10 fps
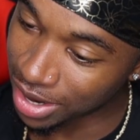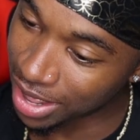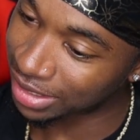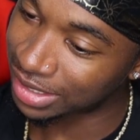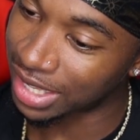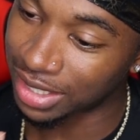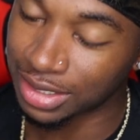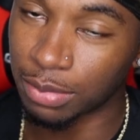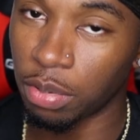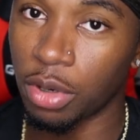not
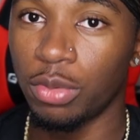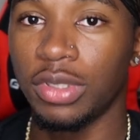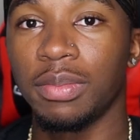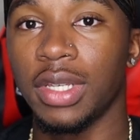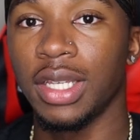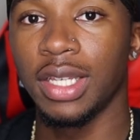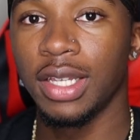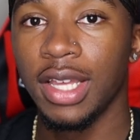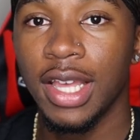expose me,